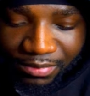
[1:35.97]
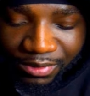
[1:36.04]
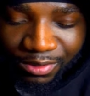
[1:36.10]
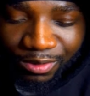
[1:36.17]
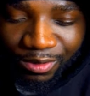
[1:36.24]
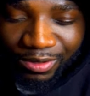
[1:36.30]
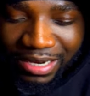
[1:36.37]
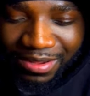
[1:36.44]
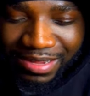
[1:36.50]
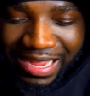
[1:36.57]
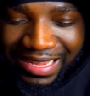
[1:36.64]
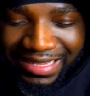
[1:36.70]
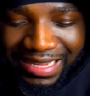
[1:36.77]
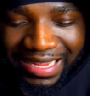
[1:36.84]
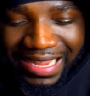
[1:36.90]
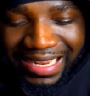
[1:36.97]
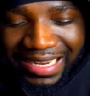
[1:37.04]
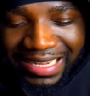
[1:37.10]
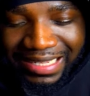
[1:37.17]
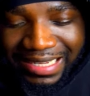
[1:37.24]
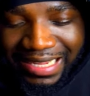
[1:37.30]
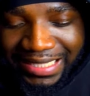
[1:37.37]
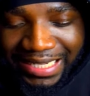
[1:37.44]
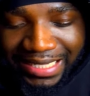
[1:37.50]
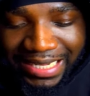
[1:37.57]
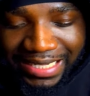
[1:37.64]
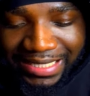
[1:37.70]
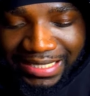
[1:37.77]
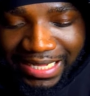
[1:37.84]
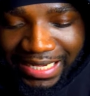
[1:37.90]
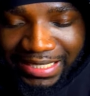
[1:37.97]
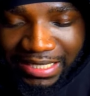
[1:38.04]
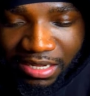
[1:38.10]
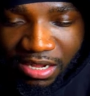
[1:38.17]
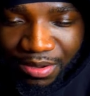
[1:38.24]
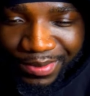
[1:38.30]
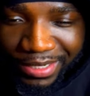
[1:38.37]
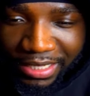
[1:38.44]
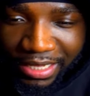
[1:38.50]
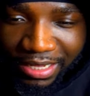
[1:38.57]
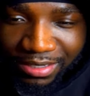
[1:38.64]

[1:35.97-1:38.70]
No, that I think that's Stax and Karma K.